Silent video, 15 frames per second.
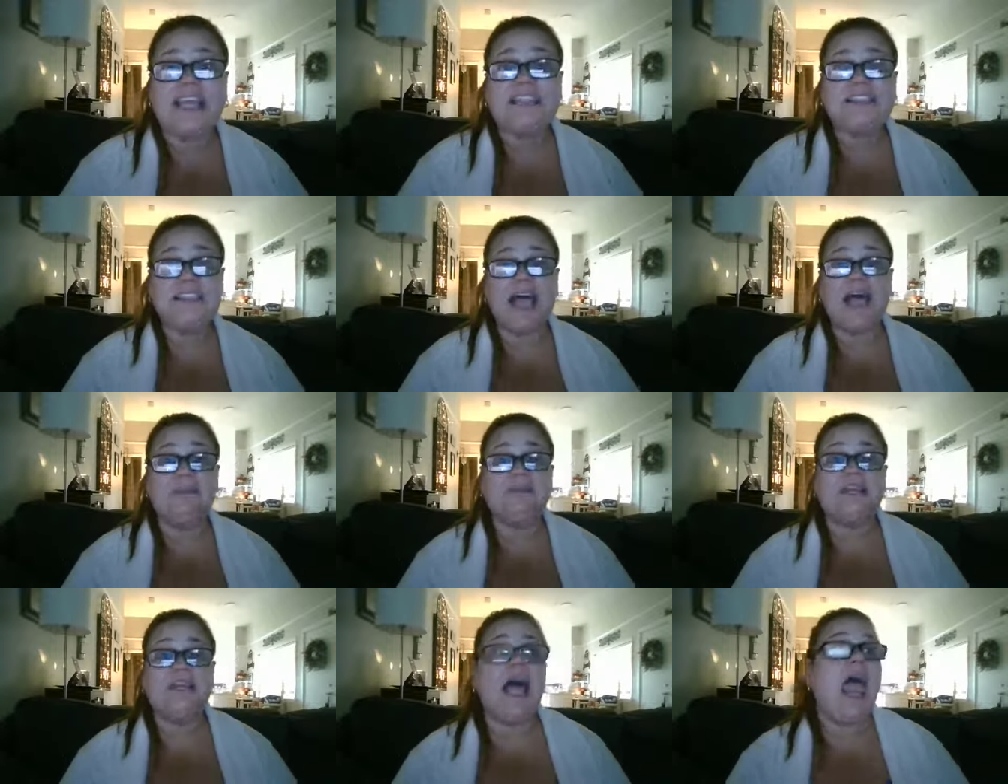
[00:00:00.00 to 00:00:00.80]
It's
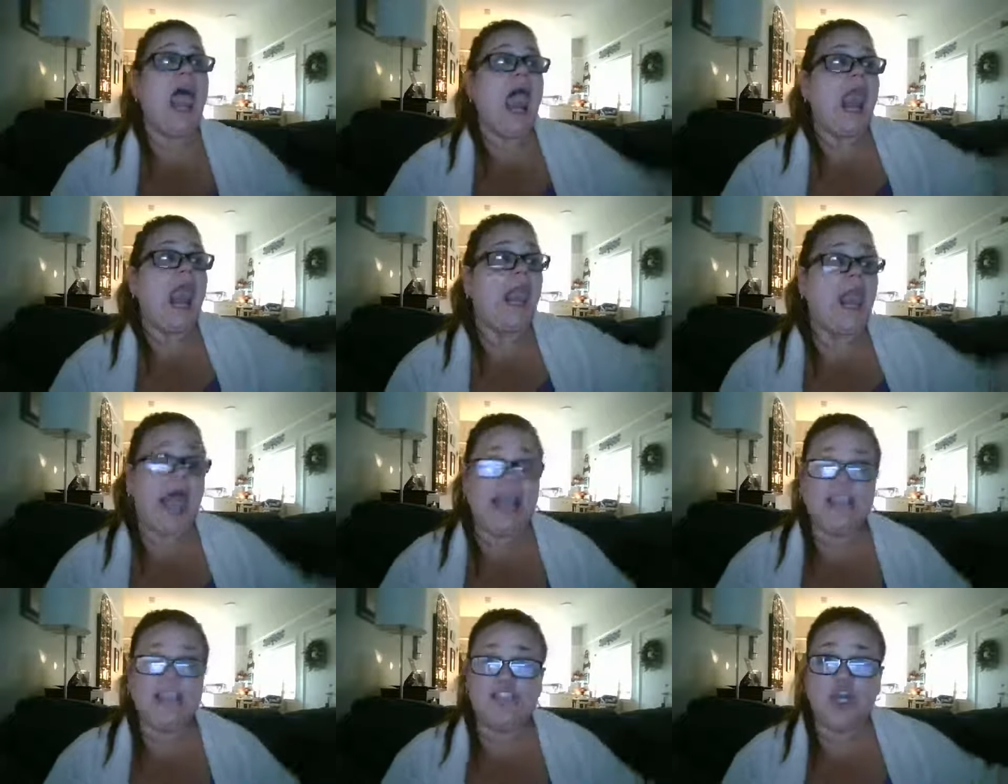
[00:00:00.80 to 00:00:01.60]
time to
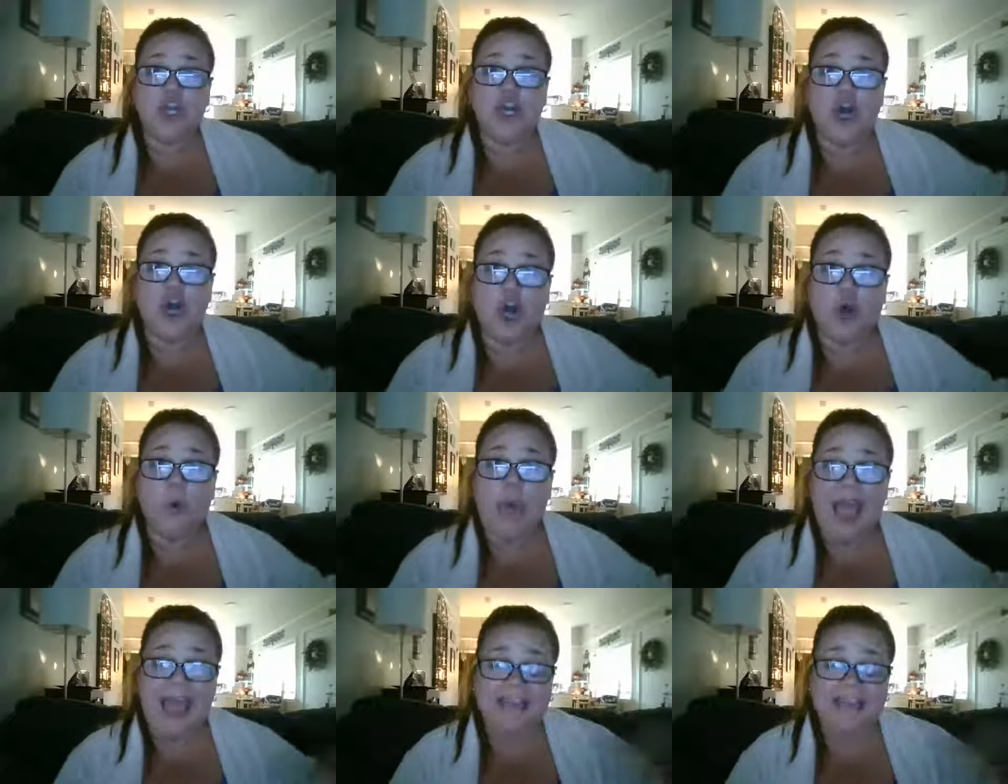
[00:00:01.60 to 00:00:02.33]
let go